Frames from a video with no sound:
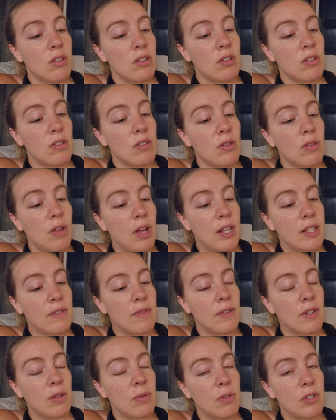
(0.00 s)
So the last
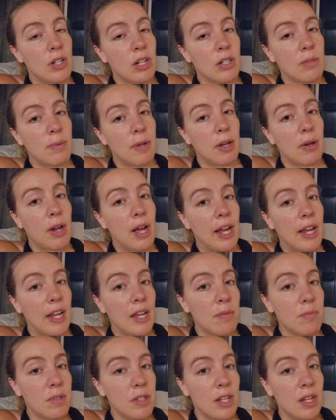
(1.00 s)
video we talked about I
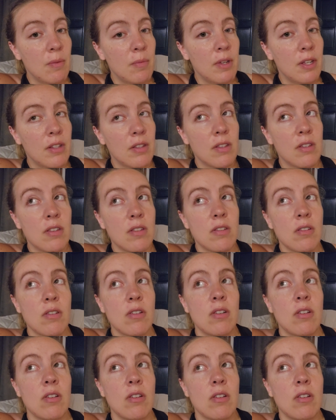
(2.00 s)
am statements